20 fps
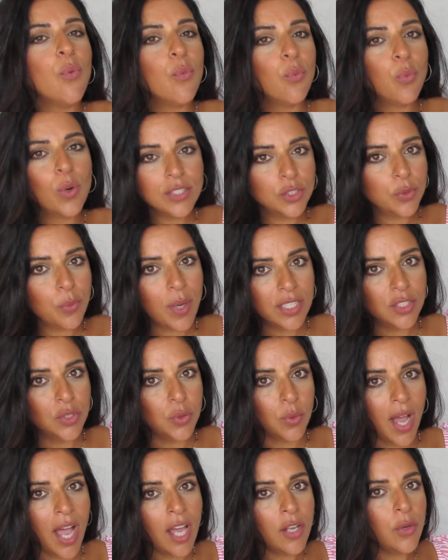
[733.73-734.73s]
What do I
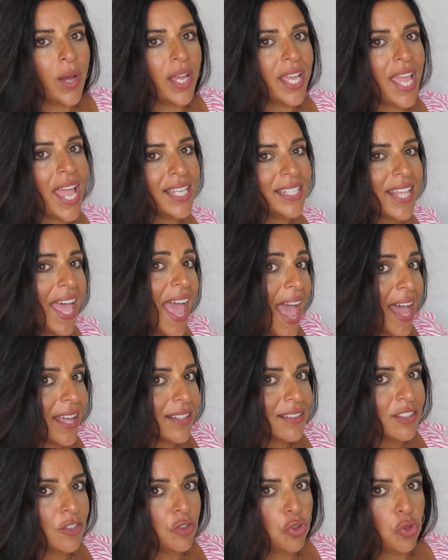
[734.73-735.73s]
do? How do I add at